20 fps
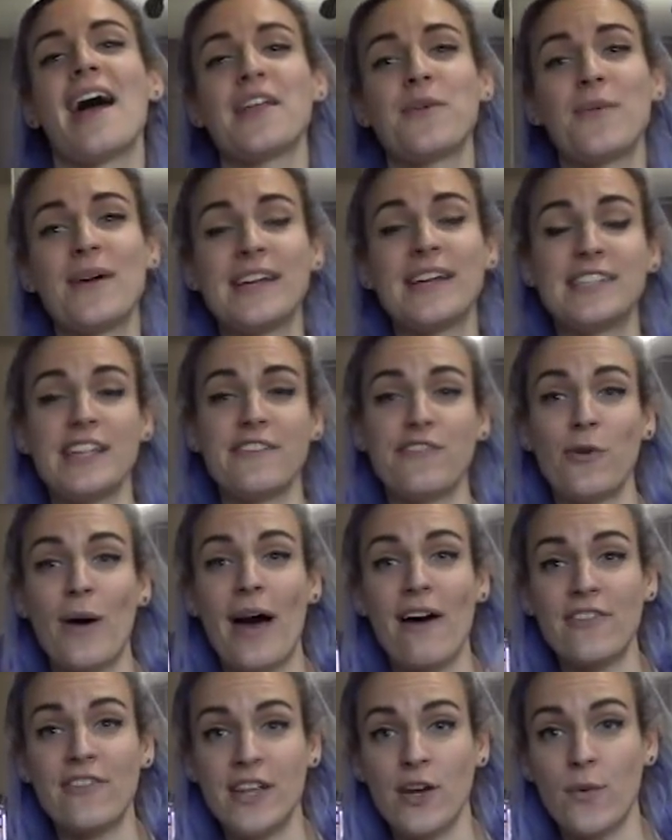Anyways, if you
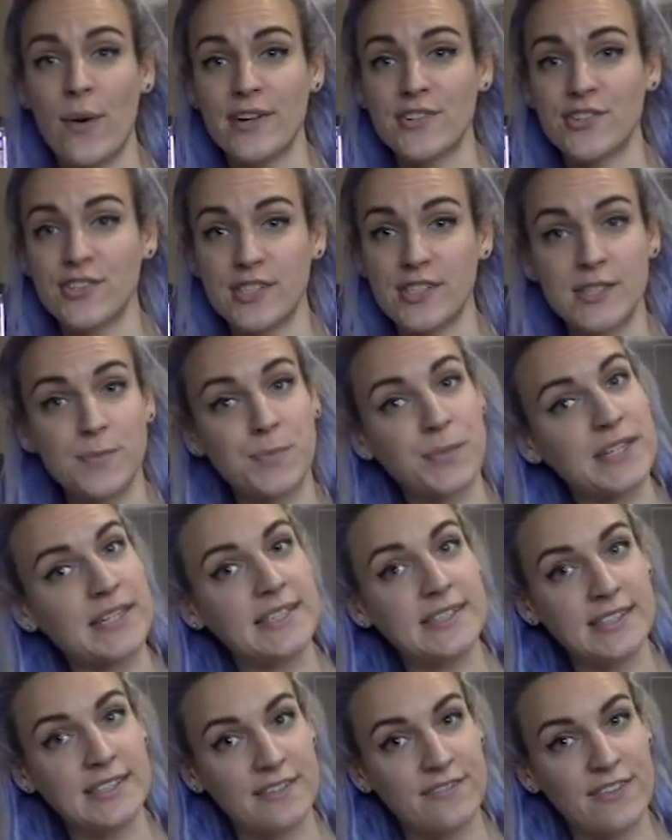have any questions,
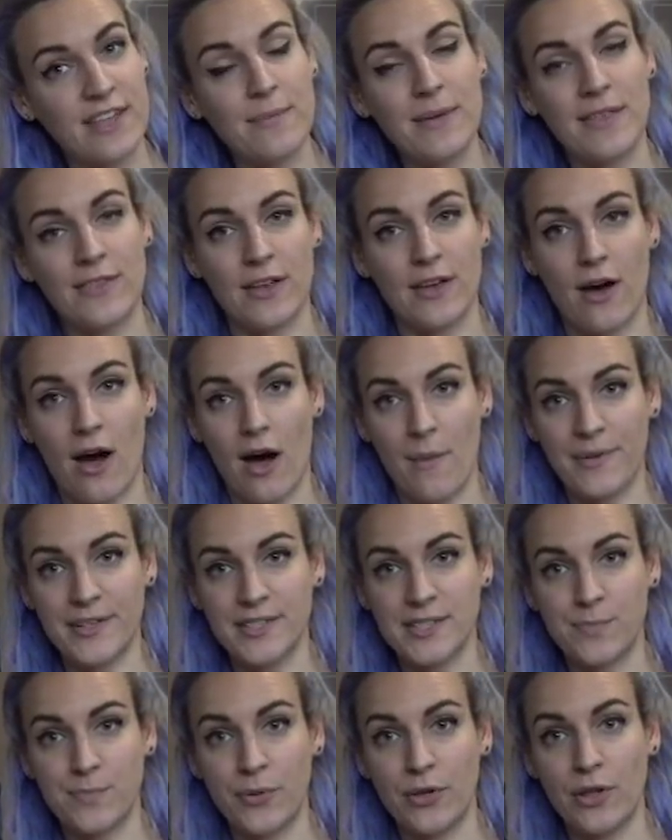please leave them in the
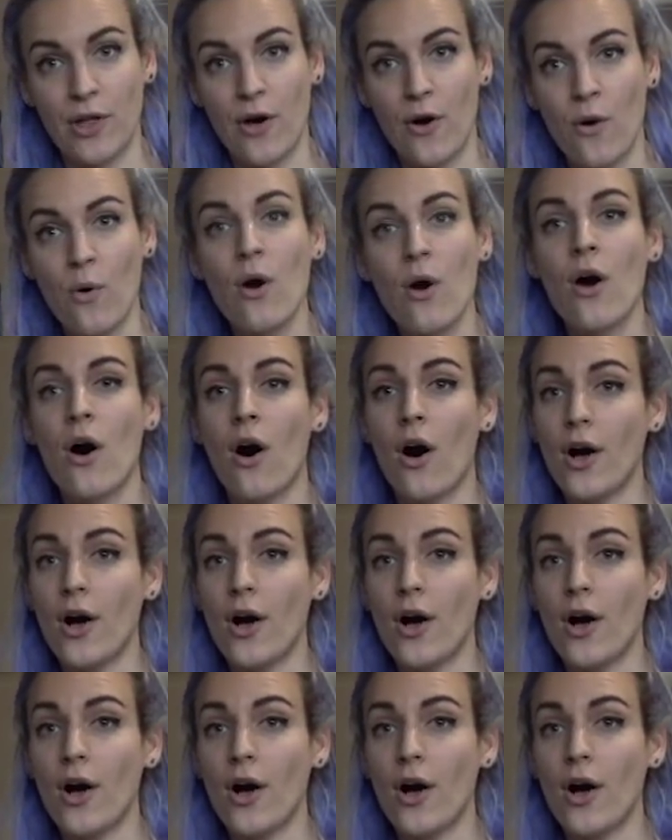comments below.